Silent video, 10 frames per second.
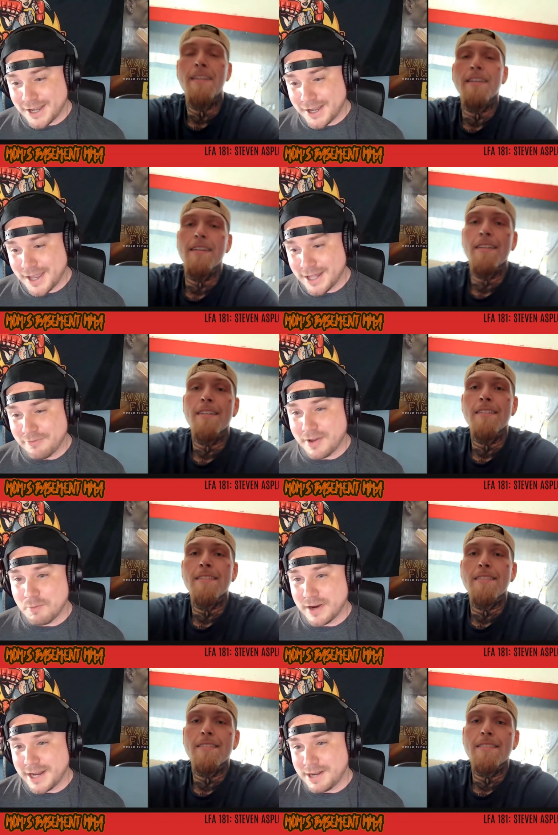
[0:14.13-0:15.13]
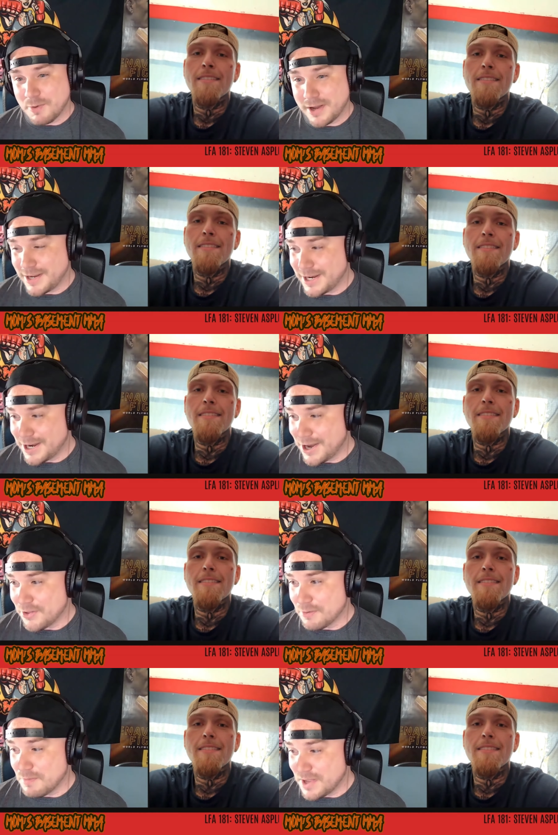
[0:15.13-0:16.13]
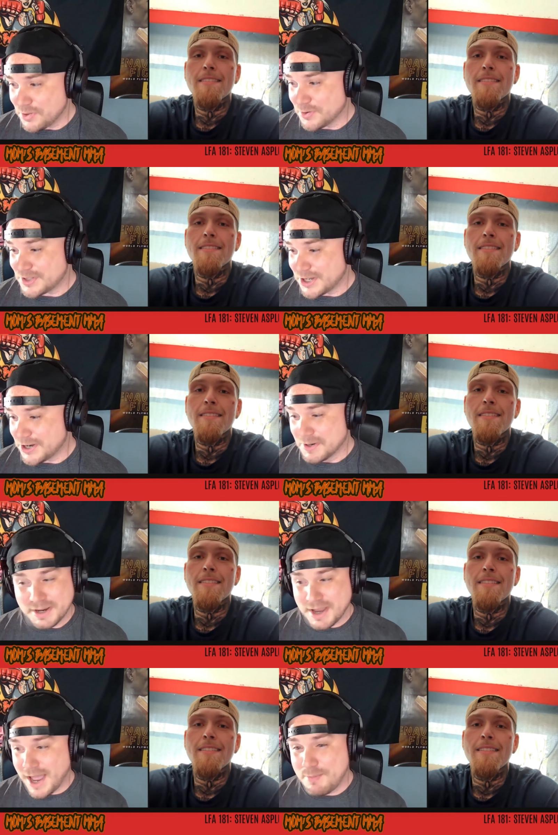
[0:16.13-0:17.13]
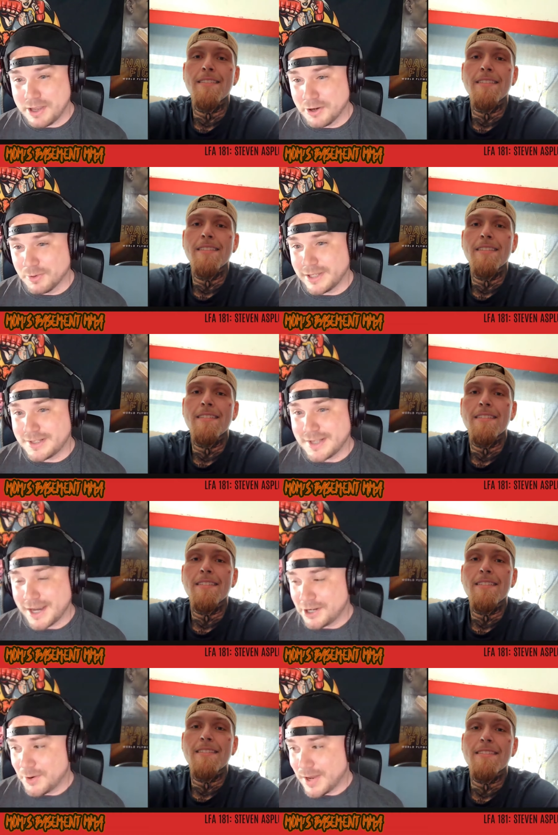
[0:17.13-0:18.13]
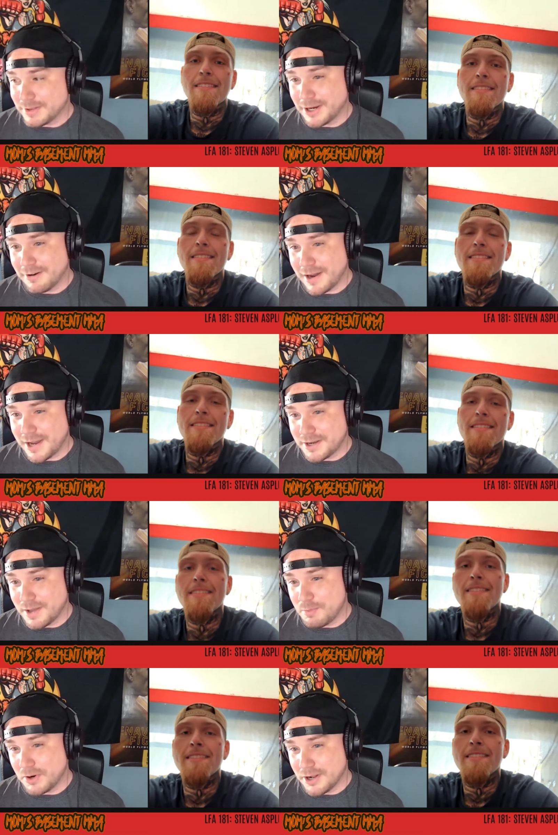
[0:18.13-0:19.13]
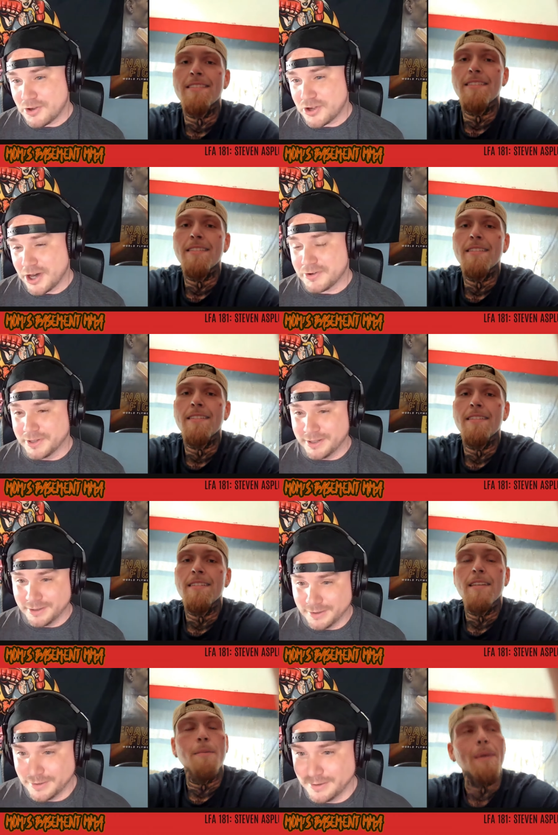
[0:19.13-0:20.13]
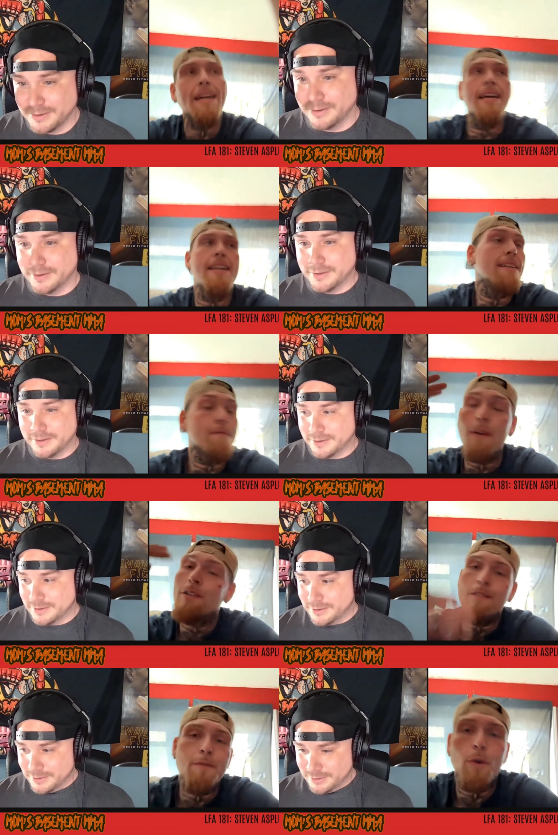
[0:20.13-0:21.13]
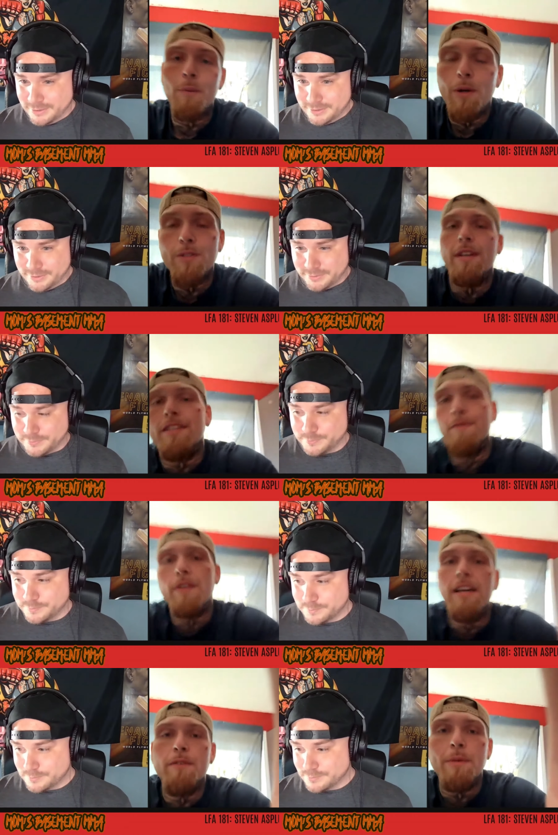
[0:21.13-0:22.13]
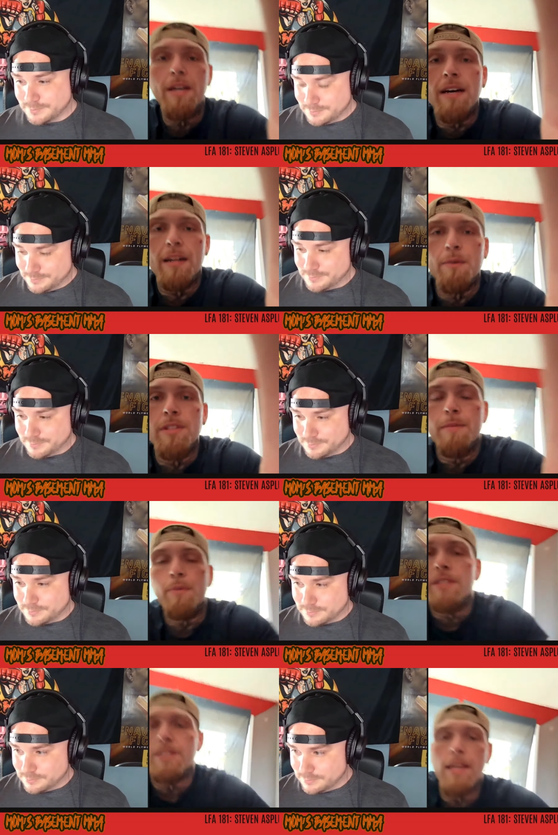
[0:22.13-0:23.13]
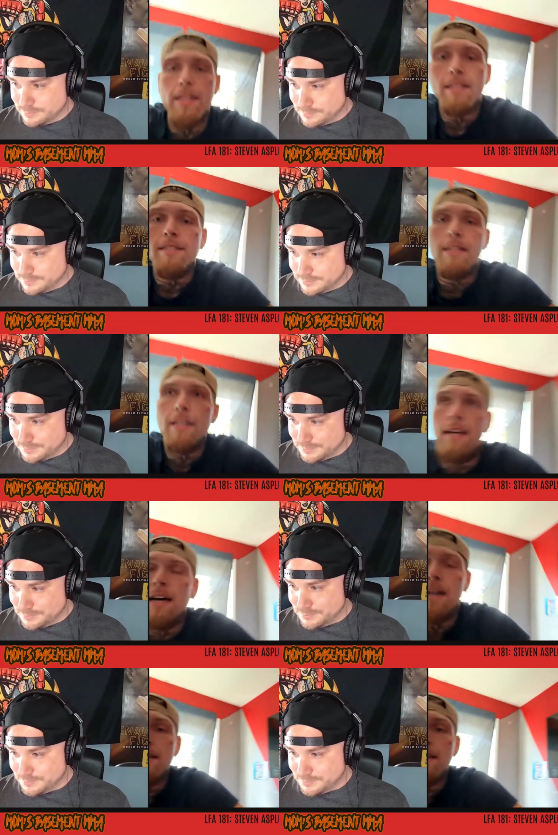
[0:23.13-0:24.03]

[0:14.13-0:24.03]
Speaker 1: uh, L F A one eighty-one in another month or so. I bet you're really excited to go out there and uh, put on a show.
Speaker 2: Man, first and foremost, thank you for having me on. I really appreciate it. And uh,